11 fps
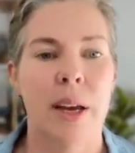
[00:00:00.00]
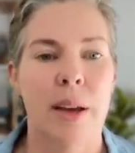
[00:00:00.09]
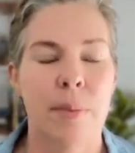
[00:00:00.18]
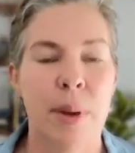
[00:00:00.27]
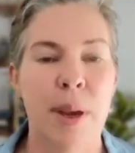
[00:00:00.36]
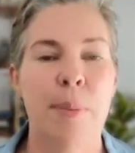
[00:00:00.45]

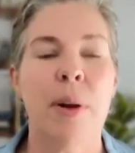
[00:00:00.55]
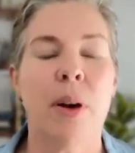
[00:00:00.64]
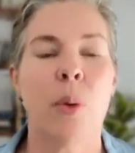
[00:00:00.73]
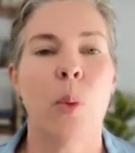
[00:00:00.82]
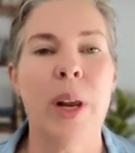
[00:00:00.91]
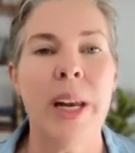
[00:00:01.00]
people are
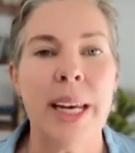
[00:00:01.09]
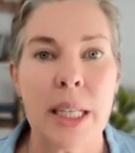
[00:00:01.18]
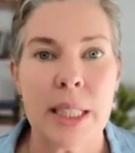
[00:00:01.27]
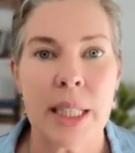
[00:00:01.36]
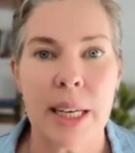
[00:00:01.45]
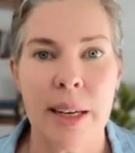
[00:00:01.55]
willing
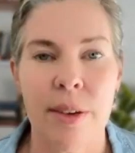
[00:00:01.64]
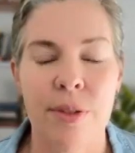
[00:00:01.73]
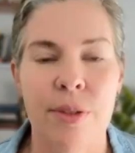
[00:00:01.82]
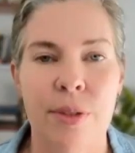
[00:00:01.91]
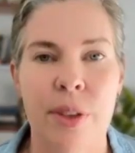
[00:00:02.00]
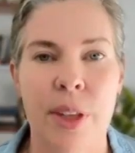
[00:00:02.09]
to
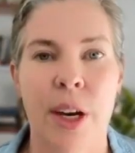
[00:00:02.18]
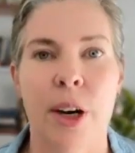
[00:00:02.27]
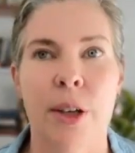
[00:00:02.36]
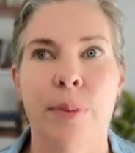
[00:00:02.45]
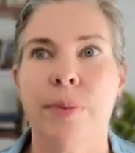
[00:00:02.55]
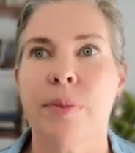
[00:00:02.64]
give
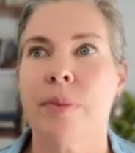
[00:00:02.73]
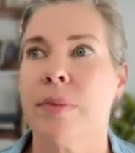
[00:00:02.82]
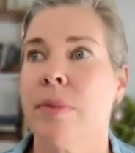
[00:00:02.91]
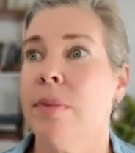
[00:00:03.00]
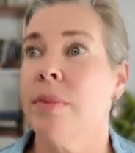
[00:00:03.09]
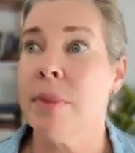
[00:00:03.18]
their
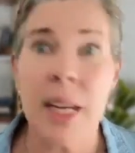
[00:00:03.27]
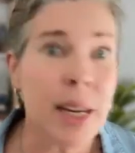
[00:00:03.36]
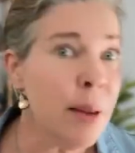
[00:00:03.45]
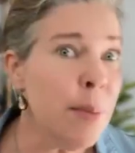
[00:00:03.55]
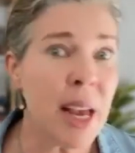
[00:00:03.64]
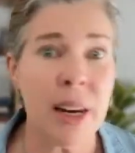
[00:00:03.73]

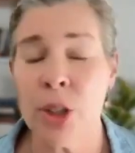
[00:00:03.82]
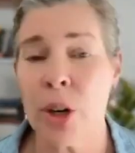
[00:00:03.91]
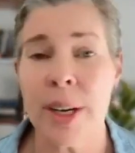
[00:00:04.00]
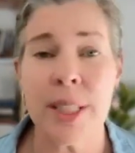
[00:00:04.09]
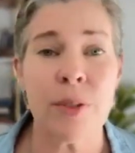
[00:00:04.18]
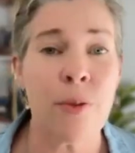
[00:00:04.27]
email
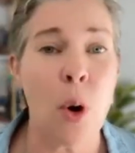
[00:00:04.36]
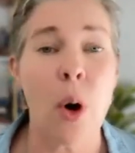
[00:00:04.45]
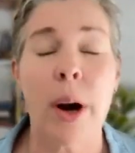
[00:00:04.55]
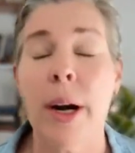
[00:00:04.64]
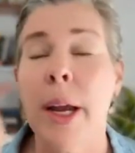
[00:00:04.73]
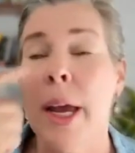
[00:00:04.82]
address
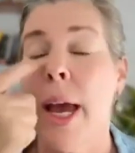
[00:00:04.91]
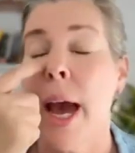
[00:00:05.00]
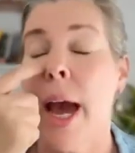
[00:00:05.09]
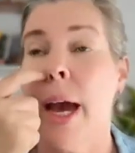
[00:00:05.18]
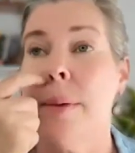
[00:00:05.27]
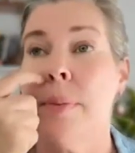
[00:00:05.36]
for,
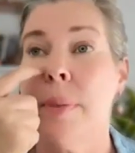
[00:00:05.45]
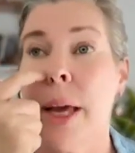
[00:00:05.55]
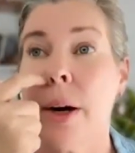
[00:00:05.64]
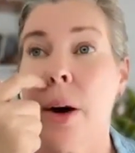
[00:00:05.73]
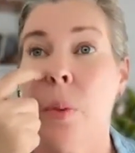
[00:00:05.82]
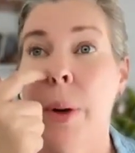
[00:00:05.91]
that
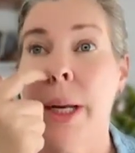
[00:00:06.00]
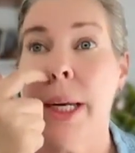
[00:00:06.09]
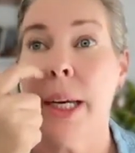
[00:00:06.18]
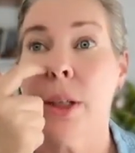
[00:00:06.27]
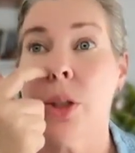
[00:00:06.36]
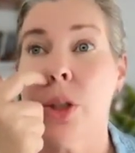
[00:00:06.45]
are
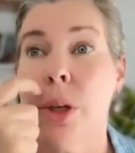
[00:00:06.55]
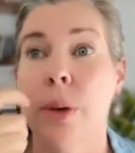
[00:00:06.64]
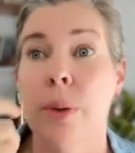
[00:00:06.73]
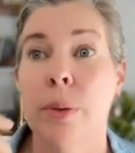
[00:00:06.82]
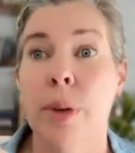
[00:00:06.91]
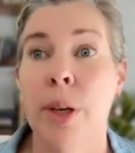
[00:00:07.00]
willing
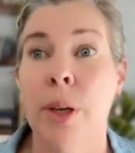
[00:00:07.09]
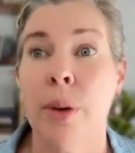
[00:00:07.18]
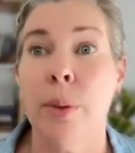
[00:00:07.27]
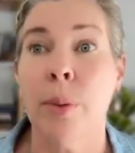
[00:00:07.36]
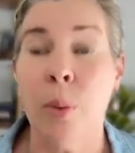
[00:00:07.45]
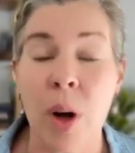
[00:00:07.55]
to,
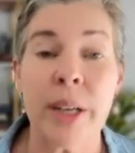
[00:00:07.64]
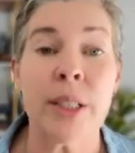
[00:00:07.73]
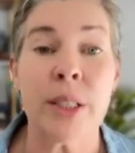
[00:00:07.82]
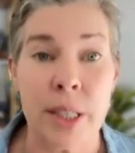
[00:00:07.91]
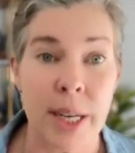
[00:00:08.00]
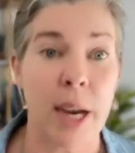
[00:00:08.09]
want
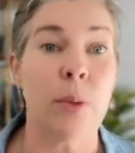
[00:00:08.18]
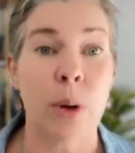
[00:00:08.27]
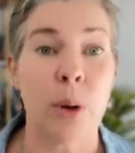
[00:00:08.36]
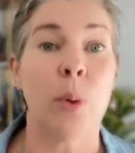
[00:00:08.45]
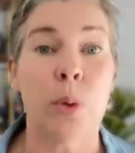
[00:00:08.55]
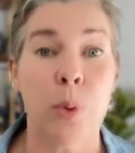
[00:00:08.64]
to
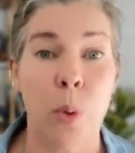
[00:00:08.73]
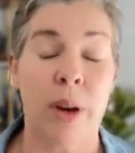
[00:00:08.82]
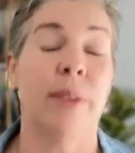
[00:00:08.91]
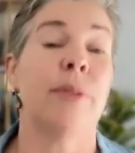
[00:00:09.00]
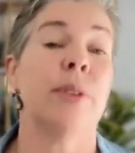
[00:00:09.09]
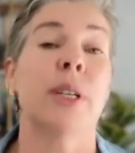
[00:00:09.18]
download
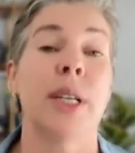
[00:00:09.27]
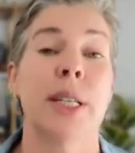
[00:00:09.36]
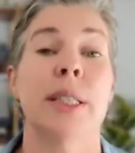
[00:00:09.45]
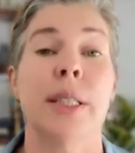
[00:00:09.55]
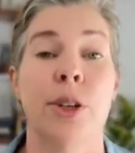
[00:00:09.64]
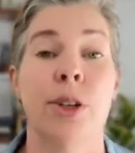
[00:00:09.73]
whatever it
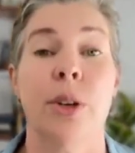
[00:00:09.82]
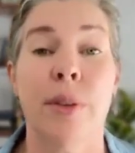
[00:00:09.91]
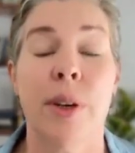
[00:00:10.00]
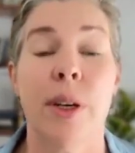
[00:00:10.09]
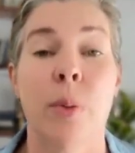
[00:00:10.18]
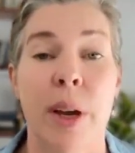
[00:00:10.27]
is that you're
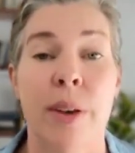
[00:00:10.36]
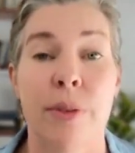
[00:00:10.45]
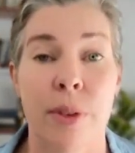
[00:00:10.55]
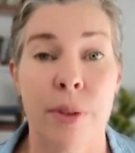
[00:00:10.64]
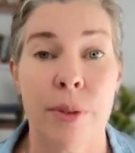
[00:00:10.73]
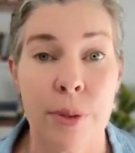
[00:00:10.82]
giving away
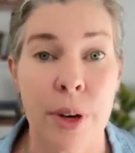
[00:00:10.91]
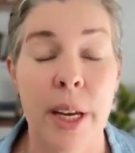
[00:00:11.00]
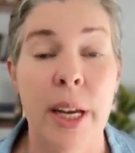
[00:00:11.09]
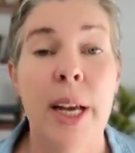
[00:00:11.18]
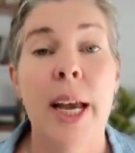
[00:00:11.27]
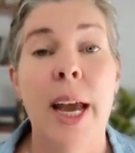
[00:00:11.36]
for
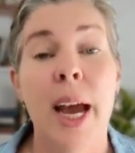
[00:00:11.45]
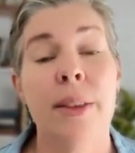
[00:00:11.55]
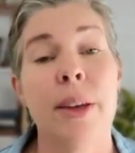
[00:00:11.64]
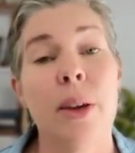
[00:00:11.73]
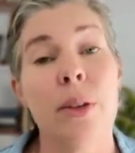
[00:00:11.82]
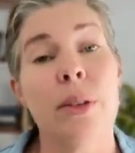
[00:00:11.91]
free. And
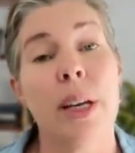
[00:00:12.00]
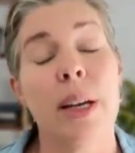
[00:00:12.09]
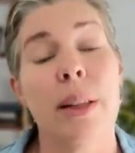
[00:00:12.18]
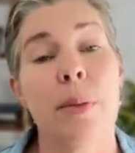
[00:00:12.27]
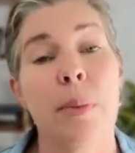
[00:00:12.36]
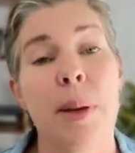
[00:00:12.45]
the other thing
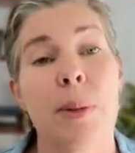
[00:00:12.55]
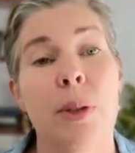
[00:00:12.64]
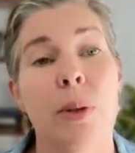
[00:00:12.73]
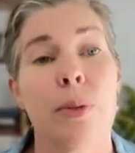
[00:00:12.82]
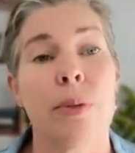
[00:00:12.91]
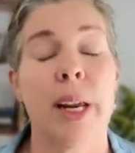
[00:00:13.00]
that people
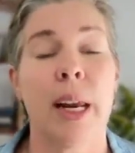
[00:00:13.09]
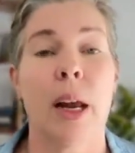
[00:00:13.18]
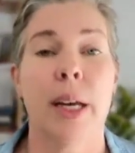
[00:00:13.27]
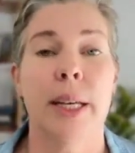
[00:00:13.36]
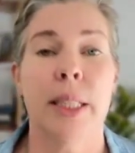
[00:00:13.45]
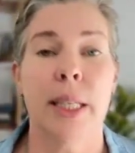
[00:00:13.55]
don't
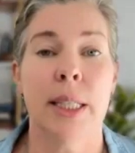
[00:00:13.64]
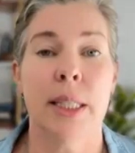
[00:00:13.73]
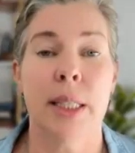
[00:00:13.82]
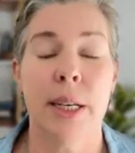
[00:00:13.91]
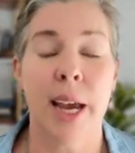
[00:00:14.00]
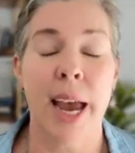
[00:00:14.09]
realize is
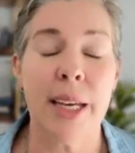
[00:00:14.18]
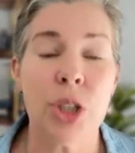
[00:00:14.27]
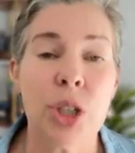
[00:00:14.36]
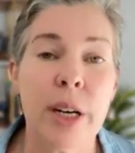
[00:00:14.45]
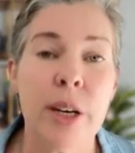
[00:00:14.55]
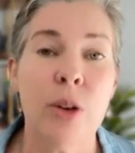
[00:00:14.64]
that
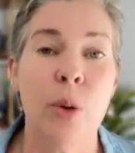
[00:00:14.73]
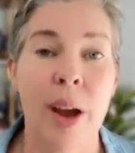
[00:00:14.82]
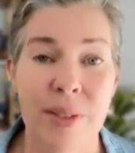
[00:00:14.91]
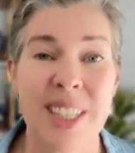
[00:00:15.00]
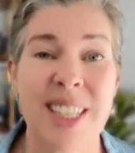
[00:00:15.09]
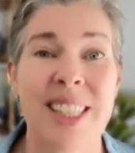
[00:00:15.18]
actually you have
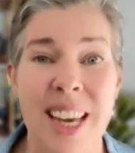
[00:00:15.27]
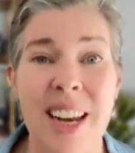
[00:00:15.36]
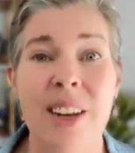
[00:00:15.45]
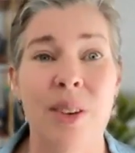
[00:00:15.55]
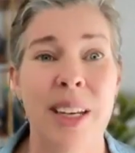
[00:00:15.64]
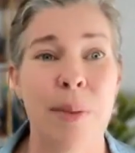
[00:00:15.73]
to sell
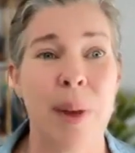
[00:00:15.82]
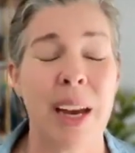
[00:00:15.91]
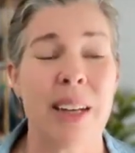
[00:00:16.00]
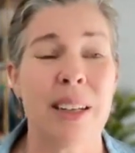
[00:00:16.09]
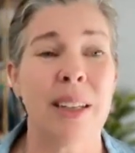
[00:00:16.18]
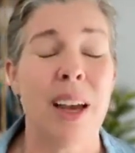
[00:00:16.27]
your lead
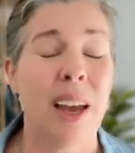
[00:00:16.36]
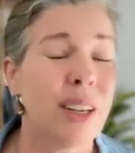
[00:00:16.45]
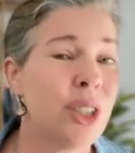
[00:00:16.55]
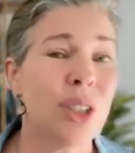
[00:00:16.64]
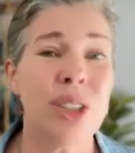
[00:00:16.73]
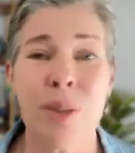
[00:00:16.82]
magnet.
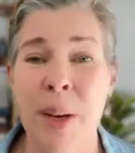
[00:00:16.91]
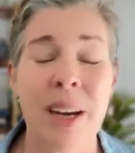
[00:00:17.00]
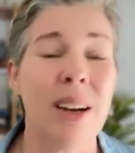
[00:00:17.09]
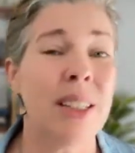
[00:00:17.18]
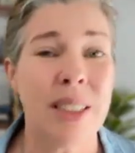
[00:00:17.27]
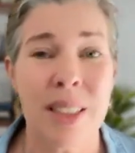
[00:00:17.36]
Just
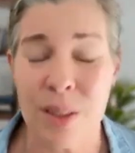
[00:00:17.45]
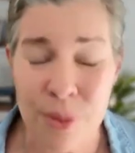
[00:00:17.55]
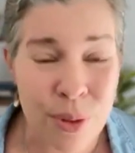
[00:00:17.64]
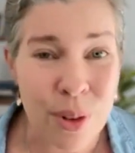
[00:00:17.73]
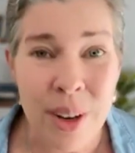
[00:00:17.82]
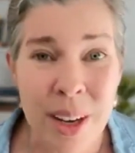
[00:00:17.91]
because it's
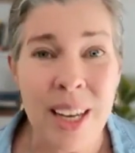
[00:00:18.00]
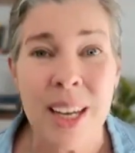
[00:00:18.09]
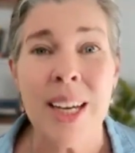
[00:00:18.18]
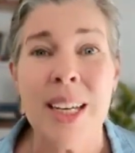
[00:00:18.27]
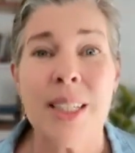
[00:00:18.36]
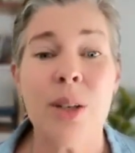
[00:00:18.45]
free
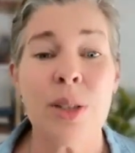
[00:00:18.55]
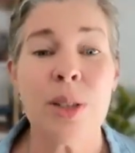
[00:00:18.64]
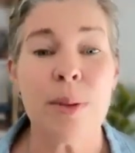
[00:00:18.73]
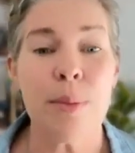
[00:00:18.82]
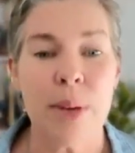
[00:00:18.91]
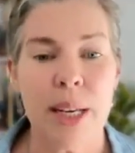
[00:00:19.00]

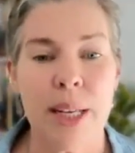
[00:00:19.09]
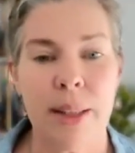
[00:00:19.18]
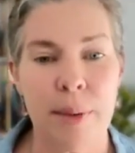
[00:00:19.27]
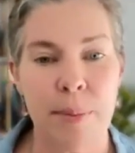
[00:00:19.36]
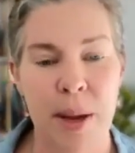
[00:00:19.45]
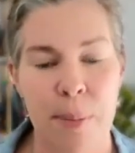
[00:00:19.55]
doesn't mean that people